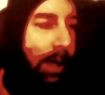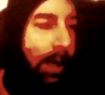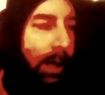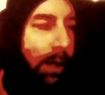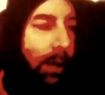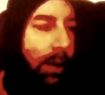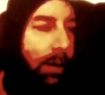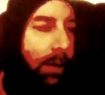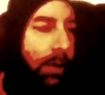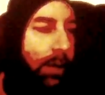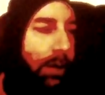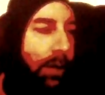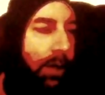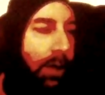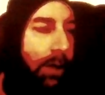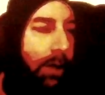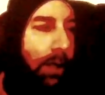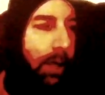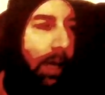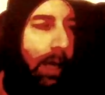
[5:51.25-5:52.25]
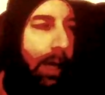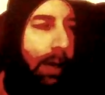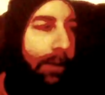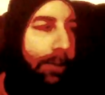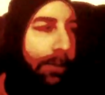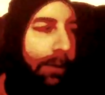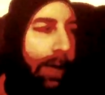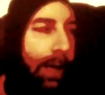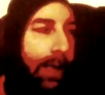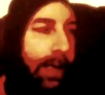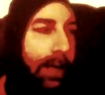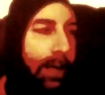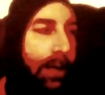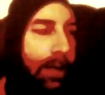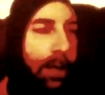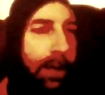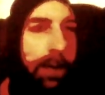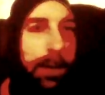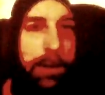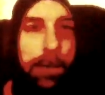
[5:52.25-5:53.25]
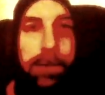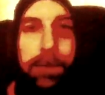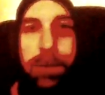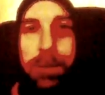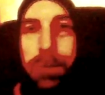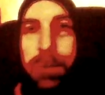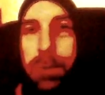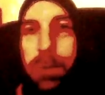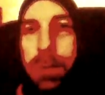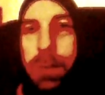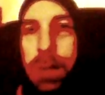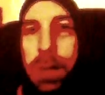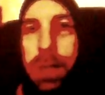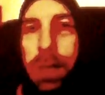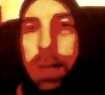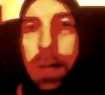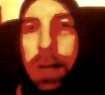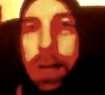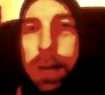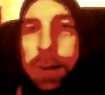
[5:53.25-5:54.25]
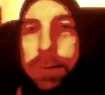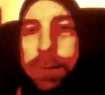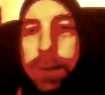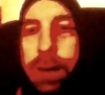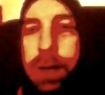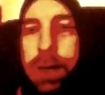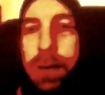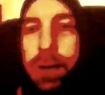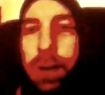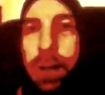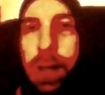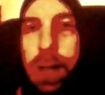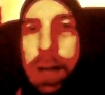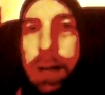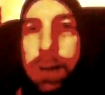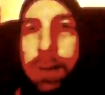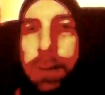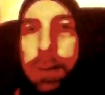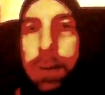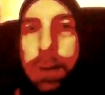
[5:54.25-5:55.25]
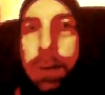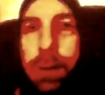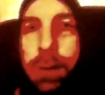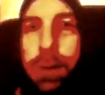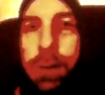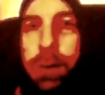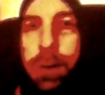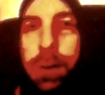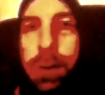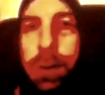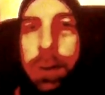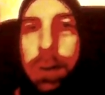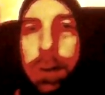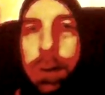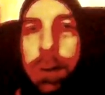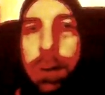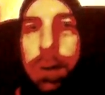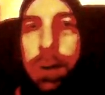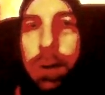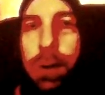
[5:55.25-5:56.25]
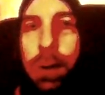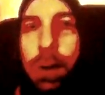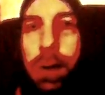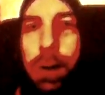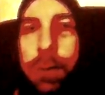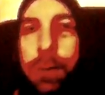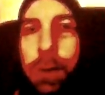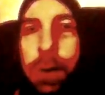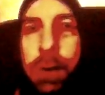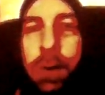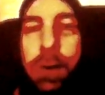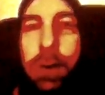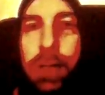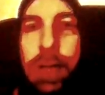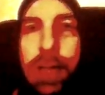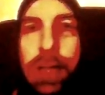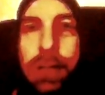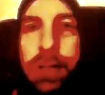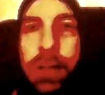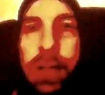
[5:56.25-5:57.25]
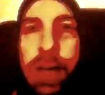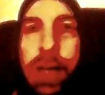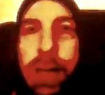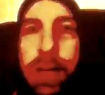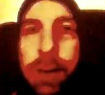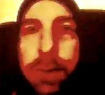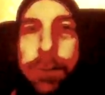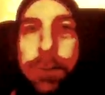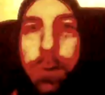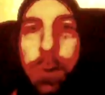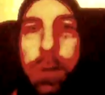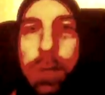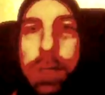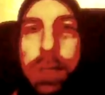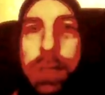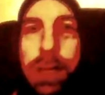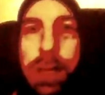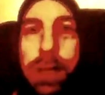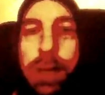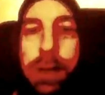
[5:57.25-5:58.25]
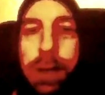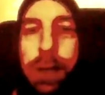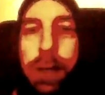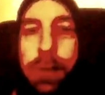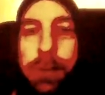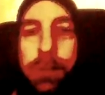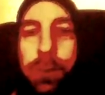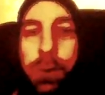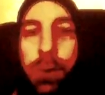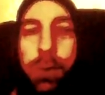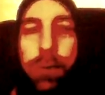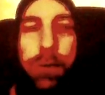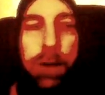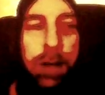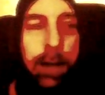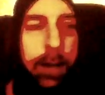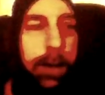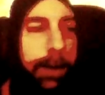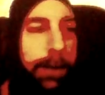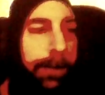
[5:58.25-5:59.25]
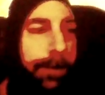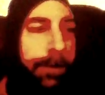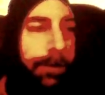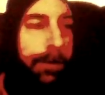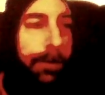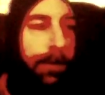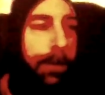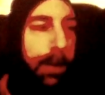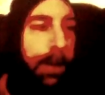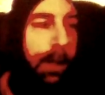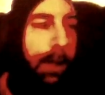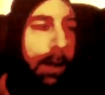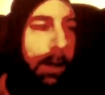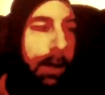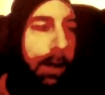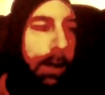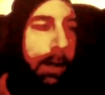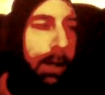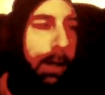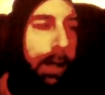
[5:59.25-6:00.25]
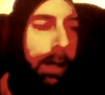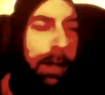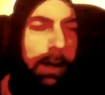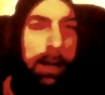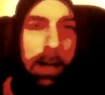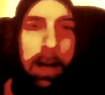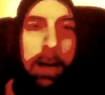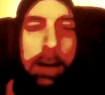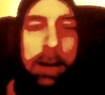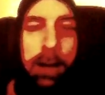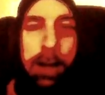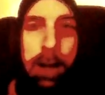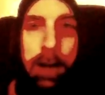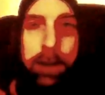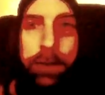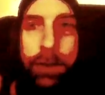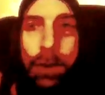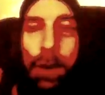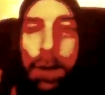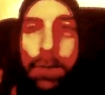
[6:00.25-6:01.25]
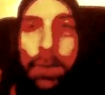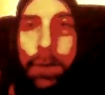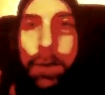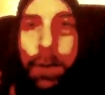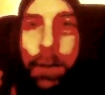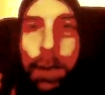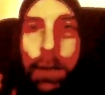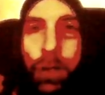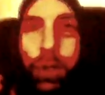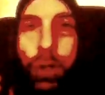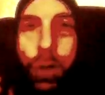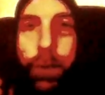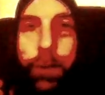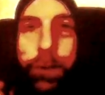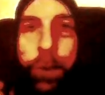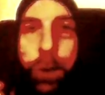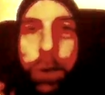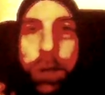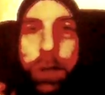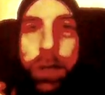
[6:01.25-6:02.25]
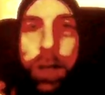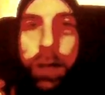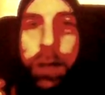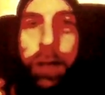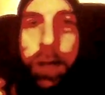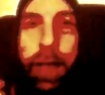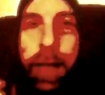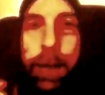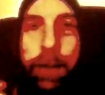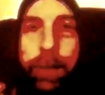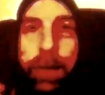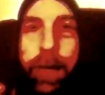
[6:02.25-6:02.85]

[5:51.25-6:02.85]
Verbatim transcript: and then all of a sudden I find I find a lot of other things that I can focus on improving. I, th I think I've, I've, just been so focused on the